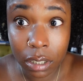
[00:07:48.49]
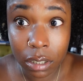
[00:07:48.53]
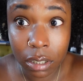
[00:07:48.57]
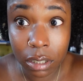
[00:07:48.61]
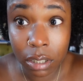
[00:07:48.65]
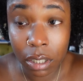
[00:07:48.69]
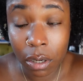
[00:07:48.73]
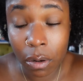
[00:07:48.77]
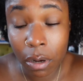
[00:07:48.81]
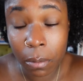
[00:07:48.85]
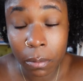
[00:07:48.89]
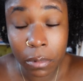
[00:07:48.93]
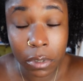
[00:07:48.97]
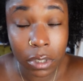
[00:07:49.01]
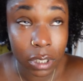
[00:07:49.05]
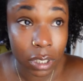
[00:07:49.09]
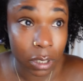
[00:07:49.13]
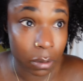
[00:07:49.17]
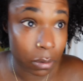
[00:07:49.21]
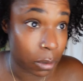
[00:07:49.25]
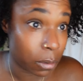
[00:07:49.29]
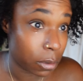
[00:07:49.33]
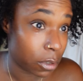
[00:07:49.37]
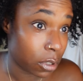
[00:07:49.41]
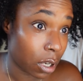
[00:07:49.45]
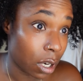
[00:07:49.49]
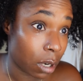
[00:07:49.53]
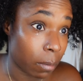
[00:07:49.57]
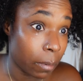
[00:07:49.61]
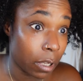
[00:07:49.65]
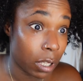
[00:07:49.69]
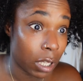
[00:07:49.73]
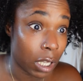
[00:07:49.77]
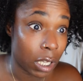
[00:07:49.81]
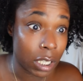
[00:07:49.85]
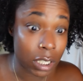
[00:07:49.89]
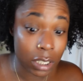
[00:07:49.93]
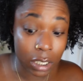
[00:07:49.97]
So I'm gonna just see what he was talking
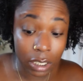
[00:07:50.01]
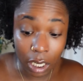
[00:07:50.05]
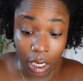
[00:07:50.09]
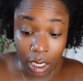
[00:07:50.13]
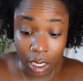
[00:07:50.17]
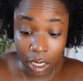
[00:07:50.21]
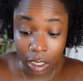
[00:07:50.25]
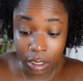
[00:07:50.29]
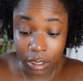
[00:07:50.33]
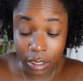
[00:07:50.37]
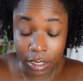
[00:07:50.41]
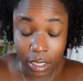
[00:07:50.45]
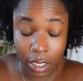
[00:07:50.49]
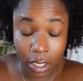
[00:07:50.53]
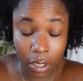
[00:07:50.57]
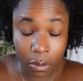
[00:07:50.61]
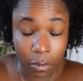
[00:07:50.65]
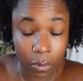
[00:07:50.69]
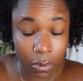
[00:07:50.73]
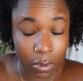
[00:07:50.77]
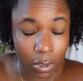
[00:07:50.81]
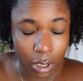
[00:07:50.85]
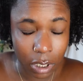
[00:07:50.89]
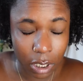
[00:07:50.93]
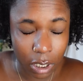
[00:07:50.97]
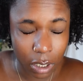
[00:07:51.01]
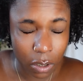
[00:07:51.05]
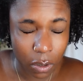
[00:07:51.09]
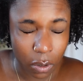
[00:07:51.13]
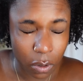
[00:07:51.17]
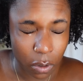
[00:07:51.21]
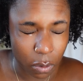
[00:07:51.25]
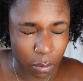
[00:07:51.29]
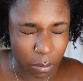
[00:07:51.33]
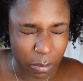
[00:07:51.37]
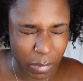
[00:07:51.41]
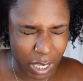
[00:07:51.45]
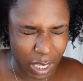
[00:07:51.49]
about. Like, he's not a terrible looking
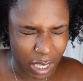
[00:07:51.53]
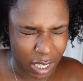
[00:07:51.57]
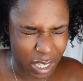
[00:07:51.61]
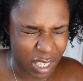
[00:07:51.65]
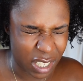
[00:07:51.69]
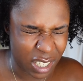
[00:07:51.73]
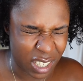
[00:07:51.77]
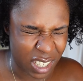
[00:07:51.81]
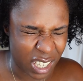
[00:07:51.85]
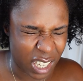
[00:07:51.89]
old man.